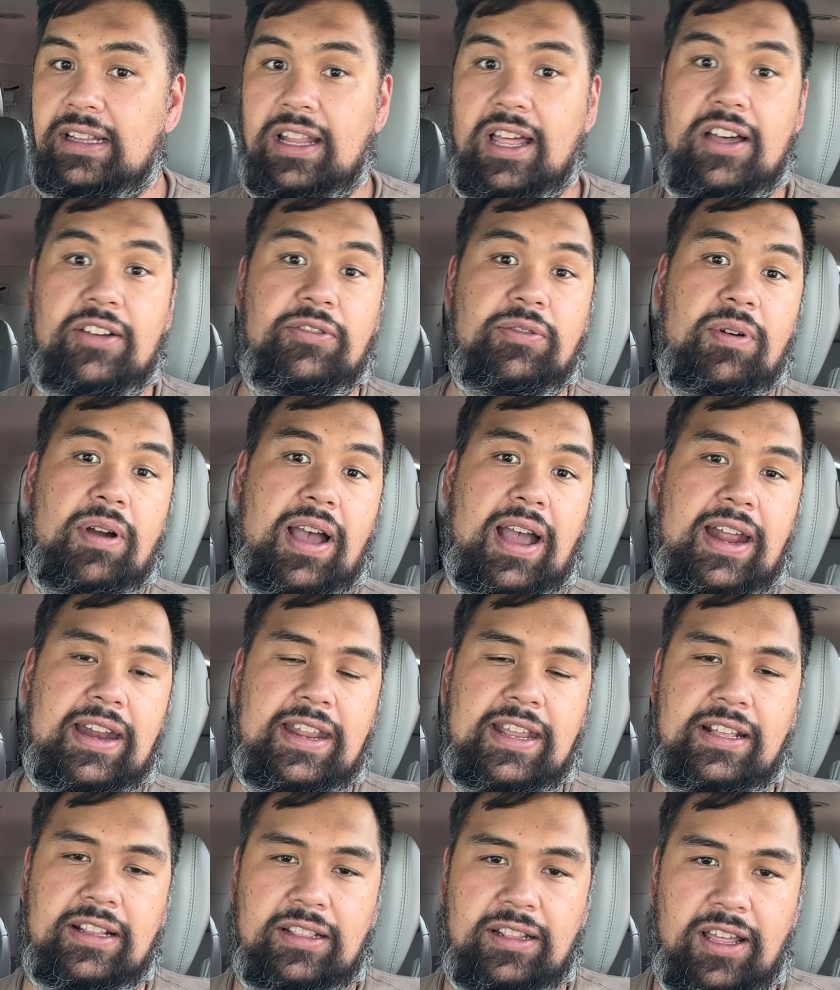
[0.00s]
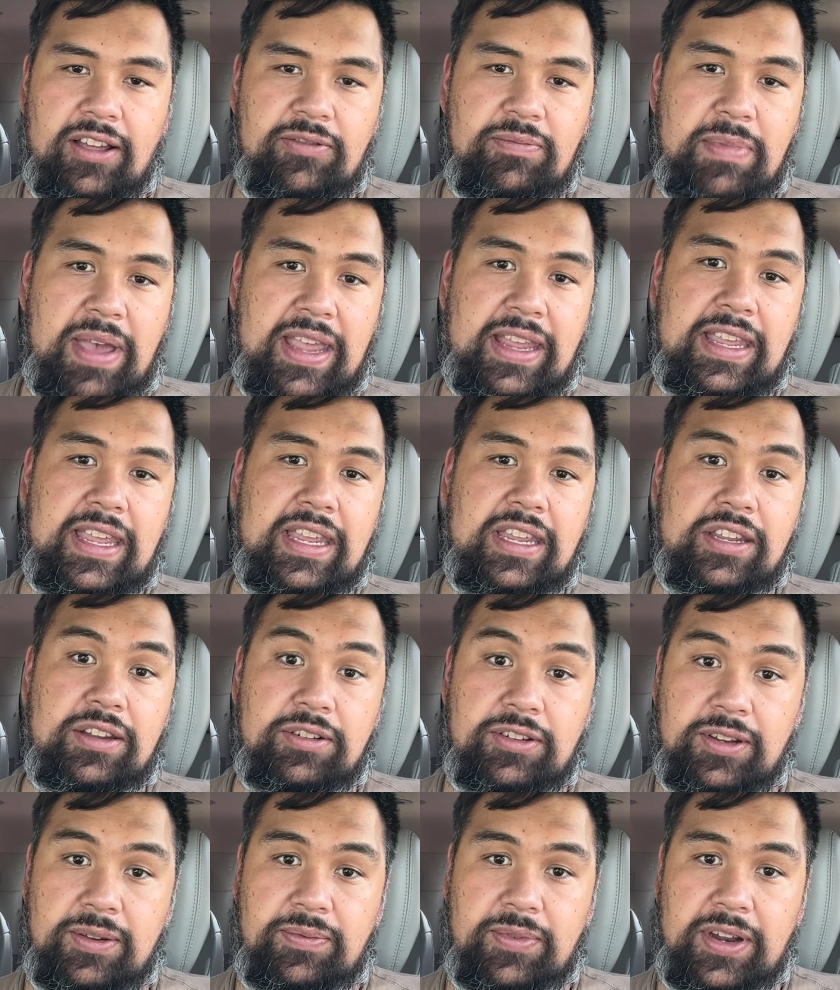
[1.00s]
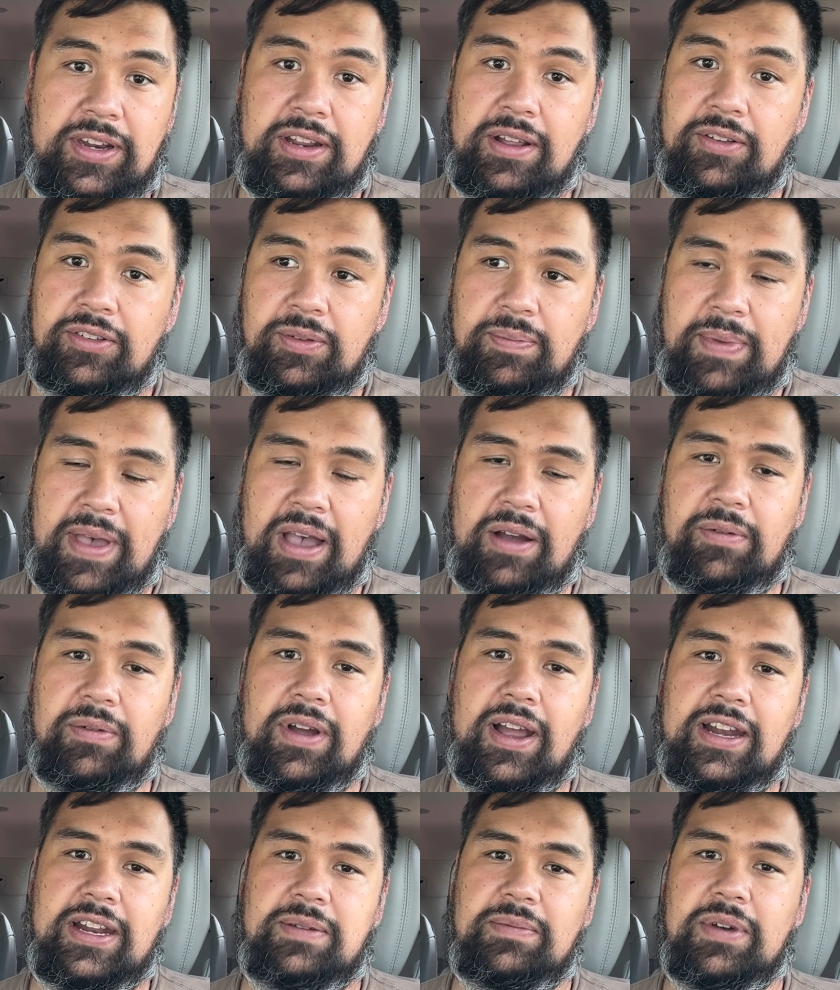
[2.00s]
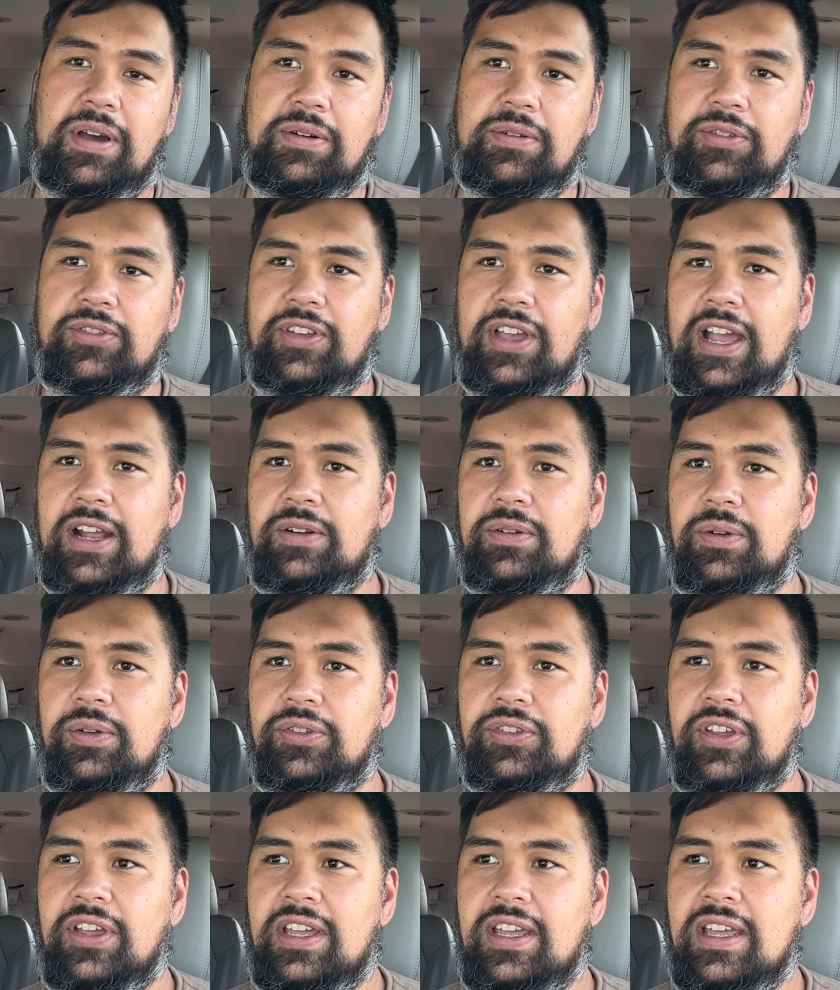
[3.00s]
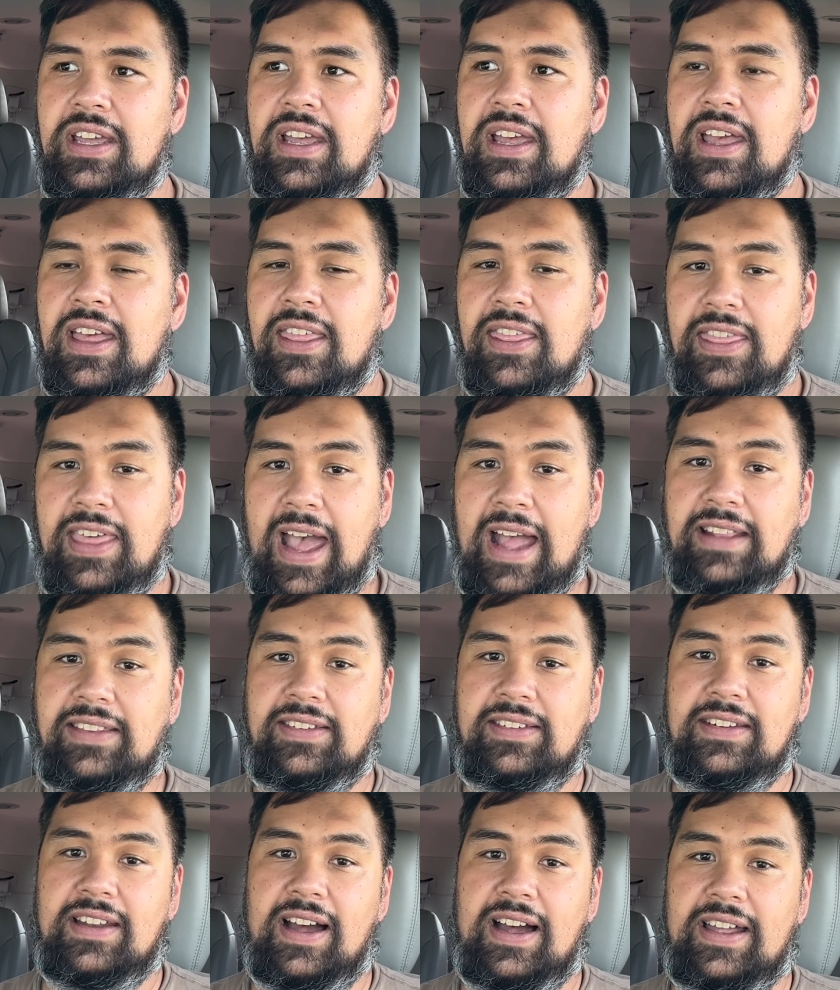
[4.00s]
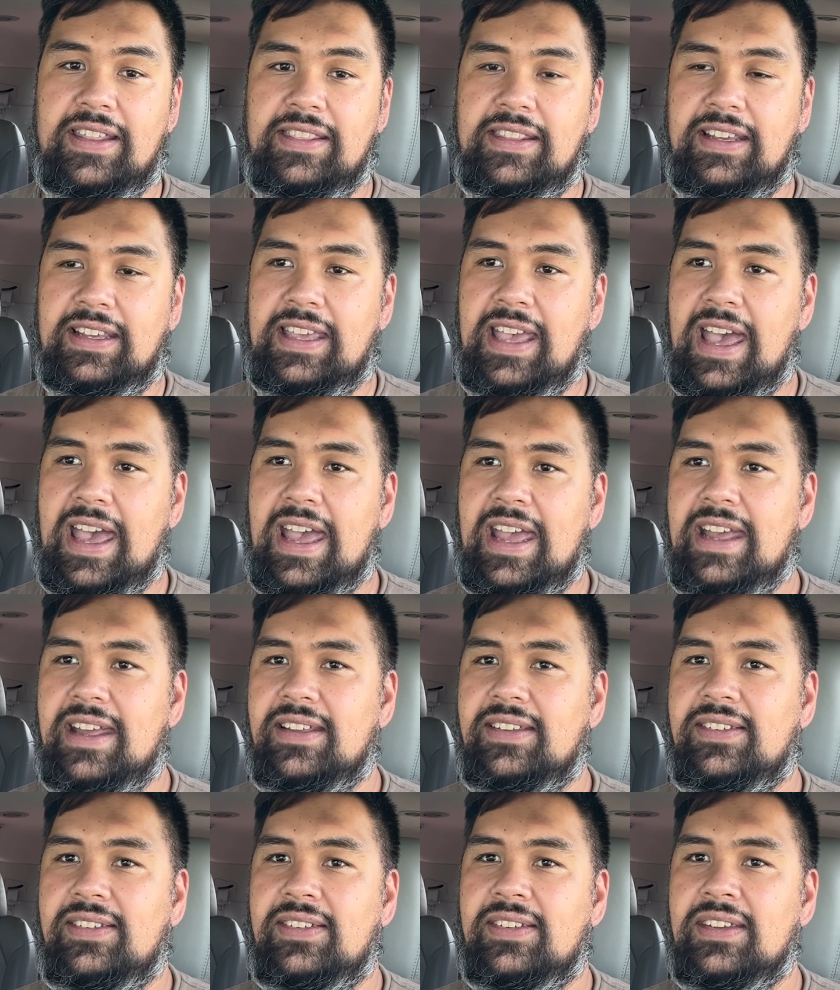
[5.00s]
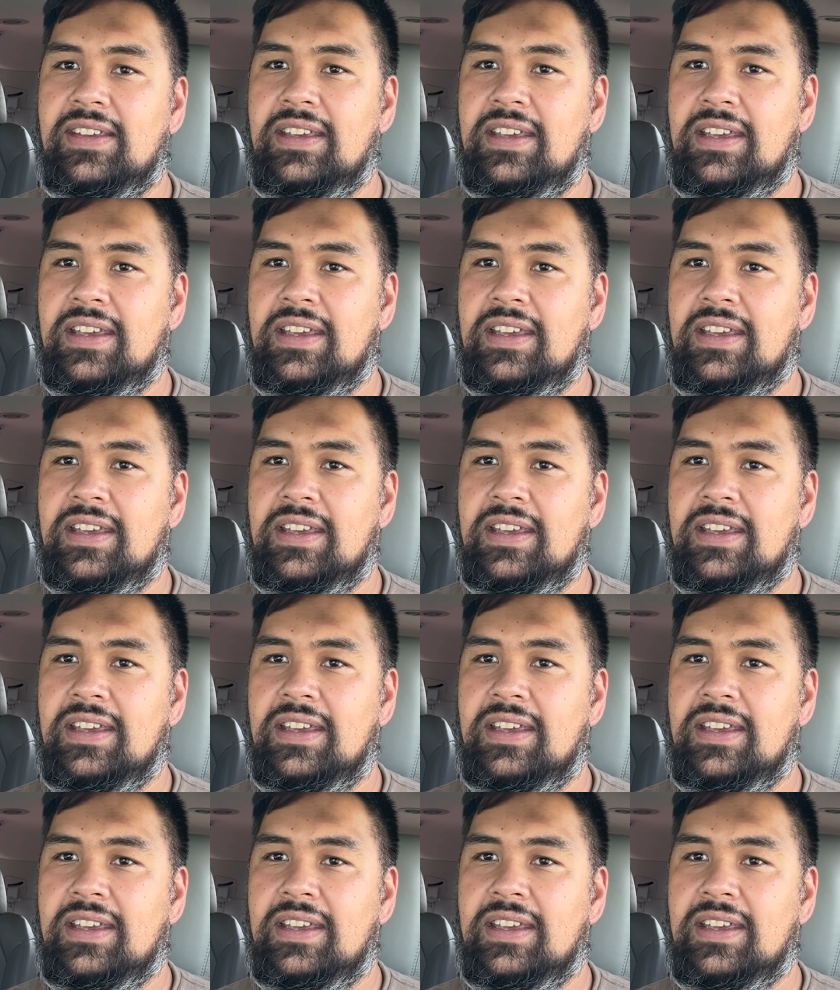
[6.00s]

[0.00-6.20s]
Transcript: Love riding, love making YouTube videos about riding motorcycles. That's not the case.